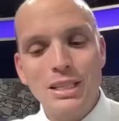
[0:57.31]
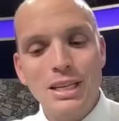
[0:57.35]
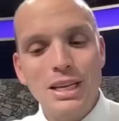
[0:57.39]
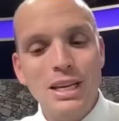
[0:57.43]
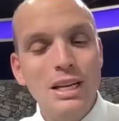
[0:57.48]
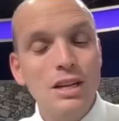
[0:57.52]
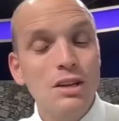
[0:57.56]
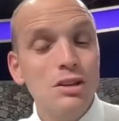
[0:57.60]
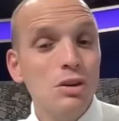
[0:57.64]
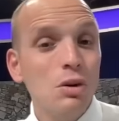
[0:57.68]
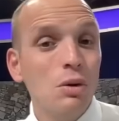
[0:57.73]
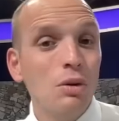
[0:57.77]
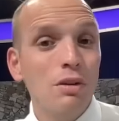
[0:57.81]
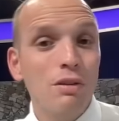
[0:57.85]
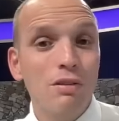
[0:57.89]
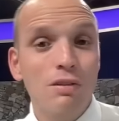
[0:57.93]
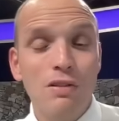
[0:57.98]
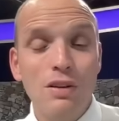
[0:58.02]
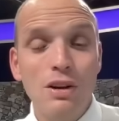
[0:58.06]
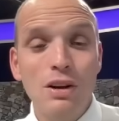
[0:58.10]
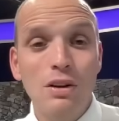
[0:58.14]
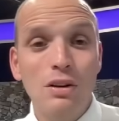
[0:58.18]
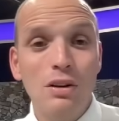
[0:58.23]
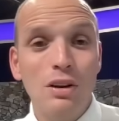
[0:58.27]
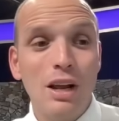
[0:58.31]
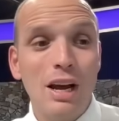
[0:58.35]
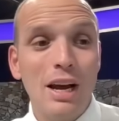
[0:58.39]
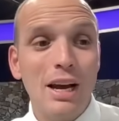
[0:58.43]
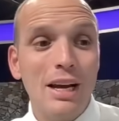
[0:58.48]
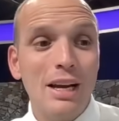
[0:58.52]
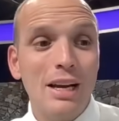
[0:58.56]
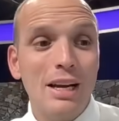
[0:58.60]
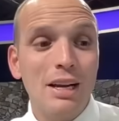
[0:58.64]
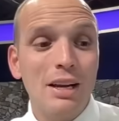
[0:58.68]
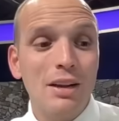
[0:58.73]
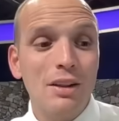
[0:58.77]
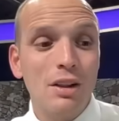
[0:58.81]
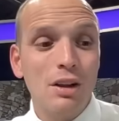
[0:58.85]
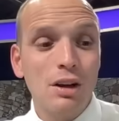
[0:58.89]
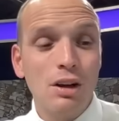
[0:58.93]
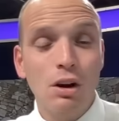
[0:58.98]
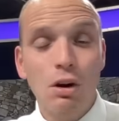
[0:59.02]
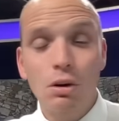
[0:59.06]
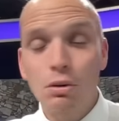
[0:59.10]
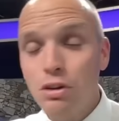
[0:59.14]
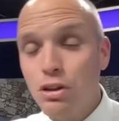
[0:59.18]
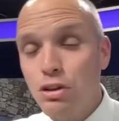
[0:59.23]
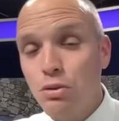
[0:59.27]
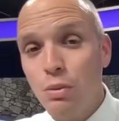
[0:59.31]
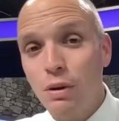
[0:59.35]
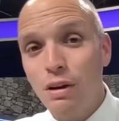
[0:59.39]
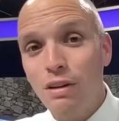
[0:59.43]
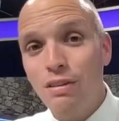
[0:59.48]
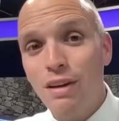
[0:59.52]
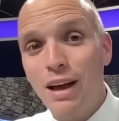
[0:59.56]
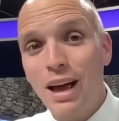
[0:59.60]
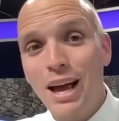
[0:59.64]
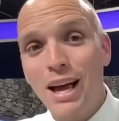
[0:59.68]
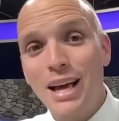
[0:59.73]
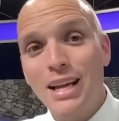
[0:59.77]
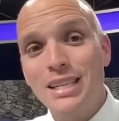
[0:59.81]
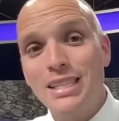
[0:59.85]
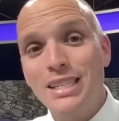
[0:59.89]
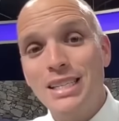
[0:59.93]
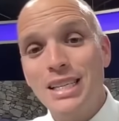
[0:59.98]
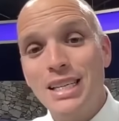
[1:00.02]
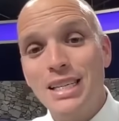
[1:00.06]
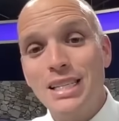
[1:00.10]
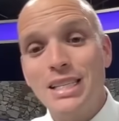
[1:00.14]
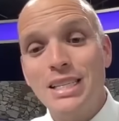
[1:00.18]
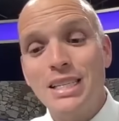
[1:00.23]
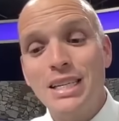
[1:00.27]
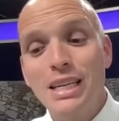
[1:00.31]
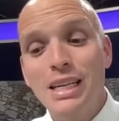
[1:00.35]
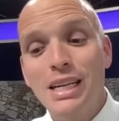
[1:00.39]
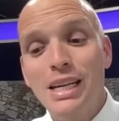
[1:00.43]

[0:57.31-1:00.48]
It is going to feel like the coldest we have had since